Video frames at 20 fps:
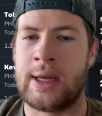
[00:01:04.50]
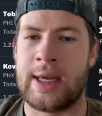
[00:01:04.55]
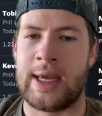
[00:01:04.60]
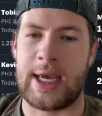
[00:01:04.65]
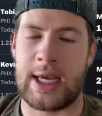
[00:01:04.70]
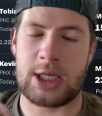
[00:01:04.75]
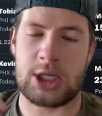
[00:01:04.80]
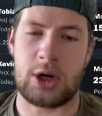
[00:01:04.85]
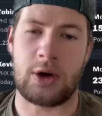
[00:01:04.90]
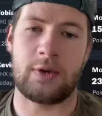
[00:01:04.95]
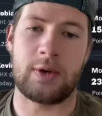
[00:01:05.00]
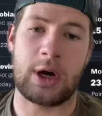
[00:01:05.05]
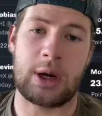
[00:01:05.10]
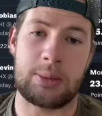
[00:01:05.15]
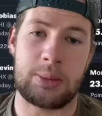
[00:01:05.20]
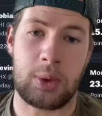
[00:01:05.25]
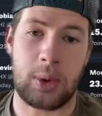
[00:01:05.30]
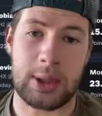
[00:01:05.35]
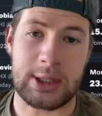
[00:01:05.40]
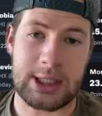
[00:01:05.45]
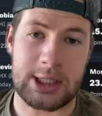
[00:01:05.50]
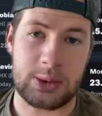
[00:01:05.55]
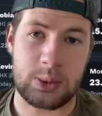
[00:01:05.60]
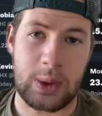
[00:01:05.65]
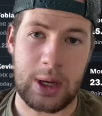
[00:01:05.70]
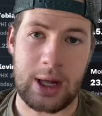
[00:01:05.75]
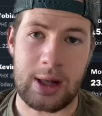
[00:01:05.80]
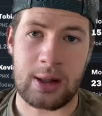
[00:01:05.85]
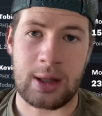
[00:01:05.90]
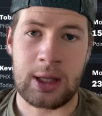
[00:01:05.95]
his over on points as
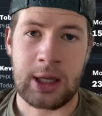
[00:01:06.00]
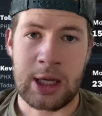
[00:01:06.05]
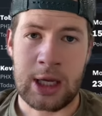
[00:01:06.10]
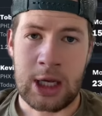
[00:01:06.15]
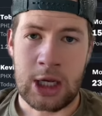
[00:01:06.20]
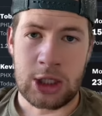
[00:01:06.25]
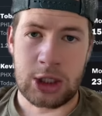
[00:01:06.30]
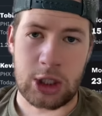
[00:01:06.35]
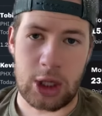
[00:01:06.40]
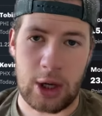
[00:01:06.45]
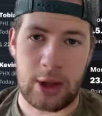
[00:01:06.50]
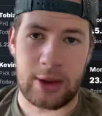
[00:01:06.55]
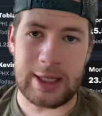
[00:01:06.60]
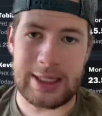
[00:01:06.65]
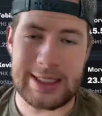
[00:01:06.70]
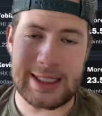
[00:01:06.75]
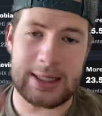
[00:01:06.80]
well. So this